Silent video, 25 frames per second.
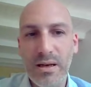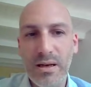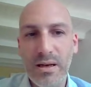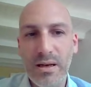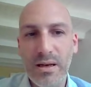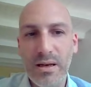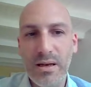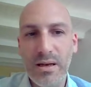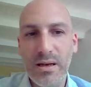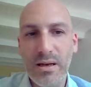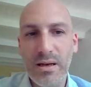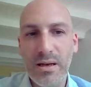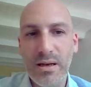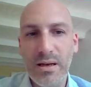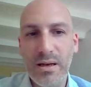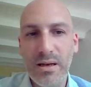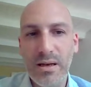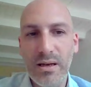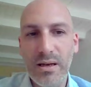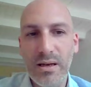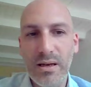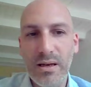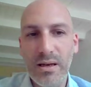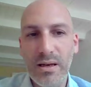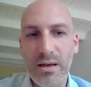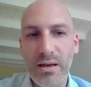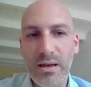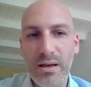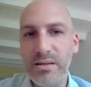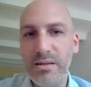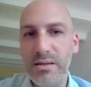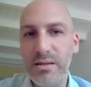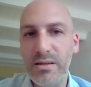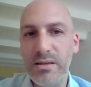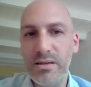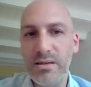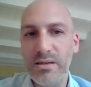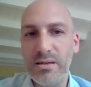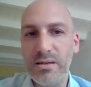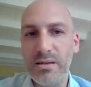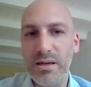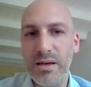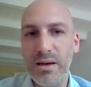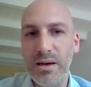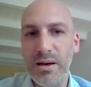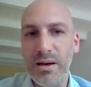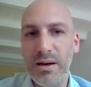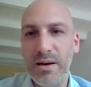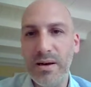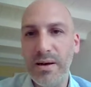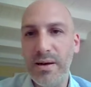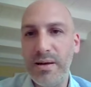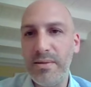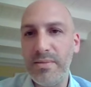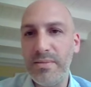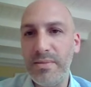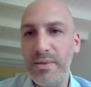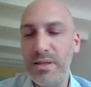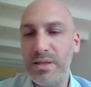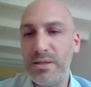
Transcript: yeah, it's a